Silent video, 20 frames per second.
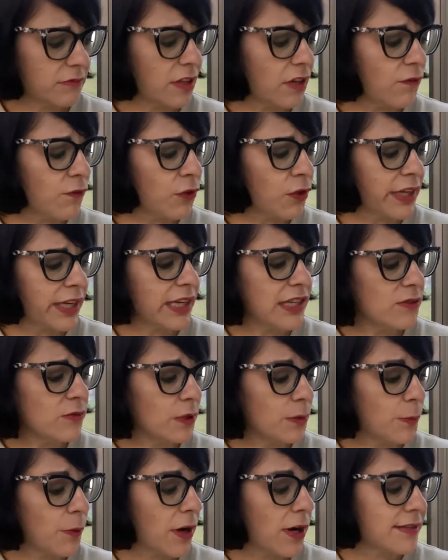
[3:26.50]
for kids
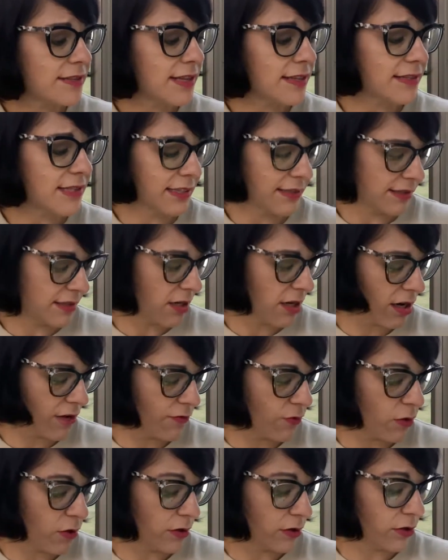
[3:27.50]
with processing stuff
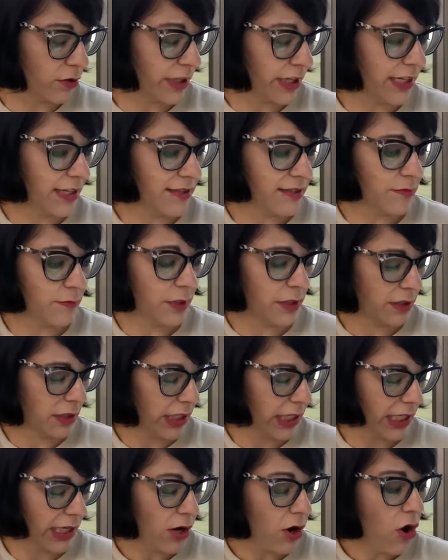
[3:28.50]
or learning
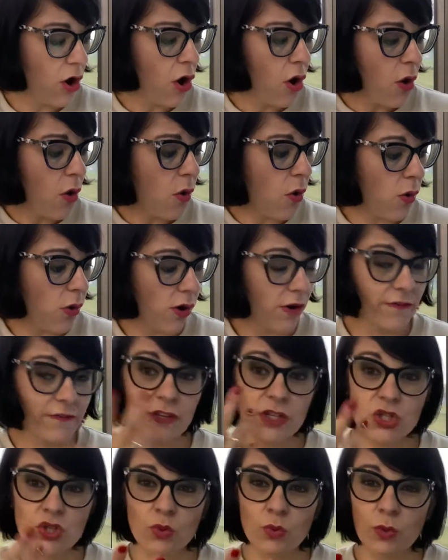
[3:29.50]
disability or
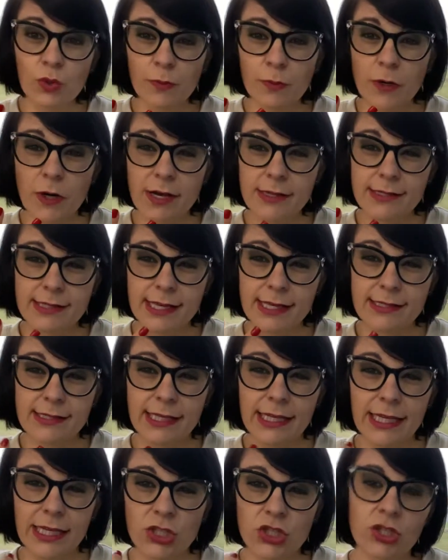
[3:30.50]
visual
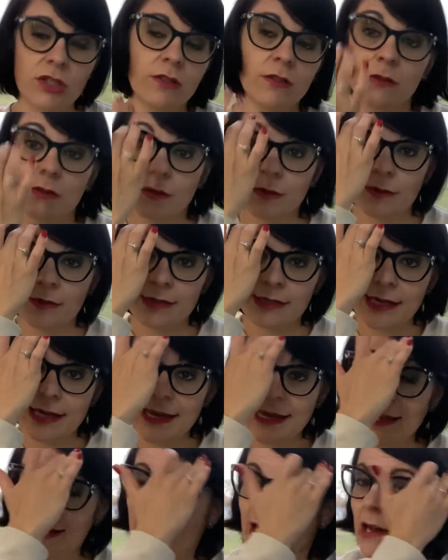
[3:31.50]
processing issues
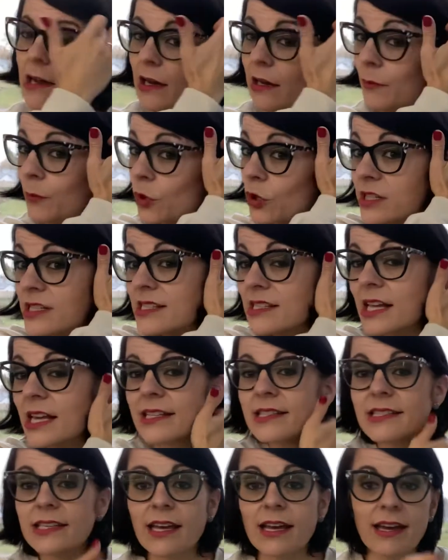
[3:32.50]
or
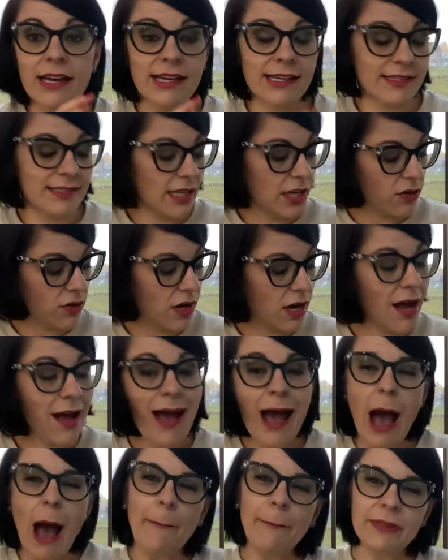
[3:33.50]
dyslexia, etc.,
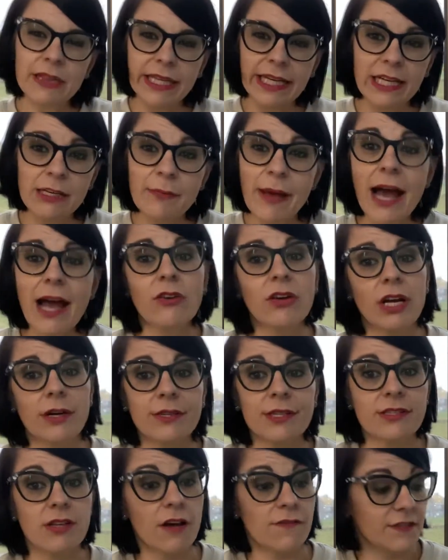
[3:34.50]
a plain
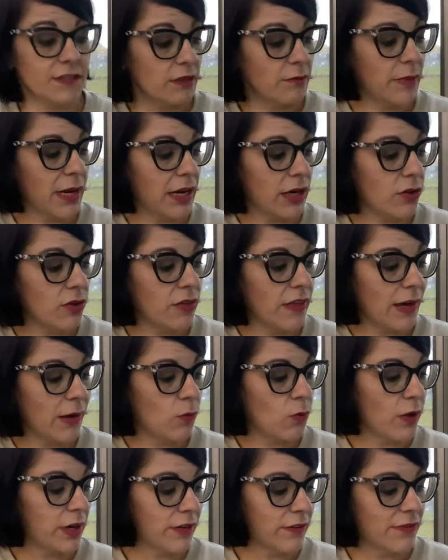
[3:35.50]
background is often better
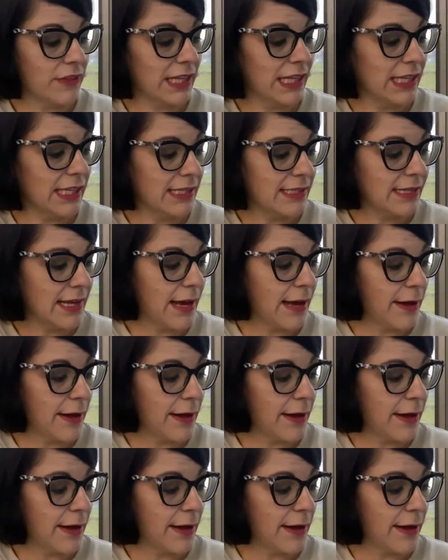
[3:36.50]
than one of these